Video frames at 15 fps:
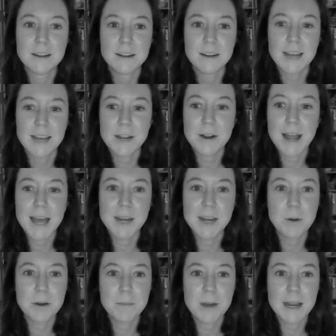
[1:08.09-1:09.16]
Lay your head
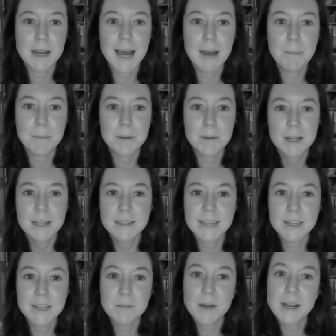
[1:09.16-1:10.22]
upon my lap.
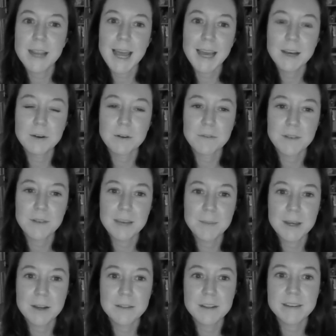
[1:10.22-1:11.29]
Tickle my neck or flick me
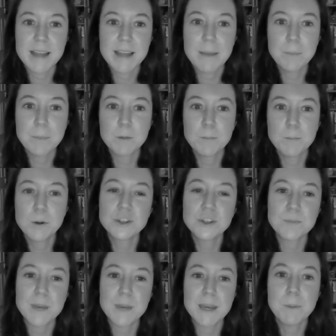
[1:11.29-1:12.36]
on the temple. Push
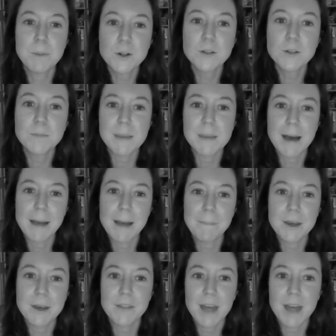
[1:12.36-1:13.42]
me, pull me, pat me
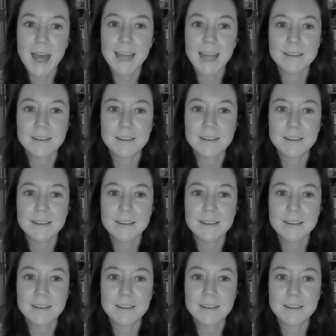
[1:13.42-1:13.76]
on the head.